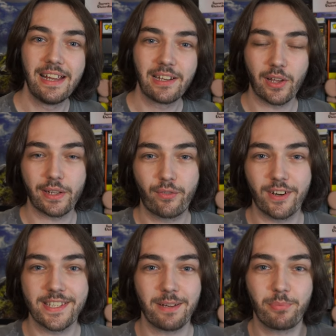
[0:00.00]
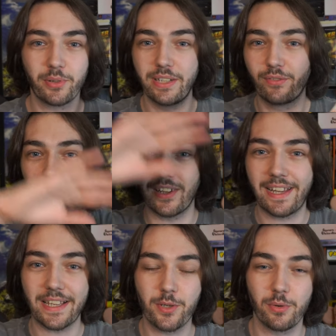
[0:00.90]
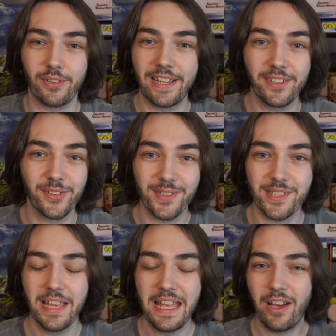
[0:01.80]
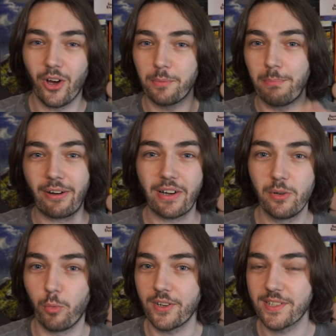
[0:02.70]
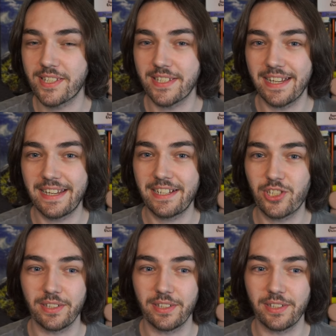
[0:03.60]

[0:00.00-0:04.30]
Like, for example, you've got like actual hills on Mario 1's stage,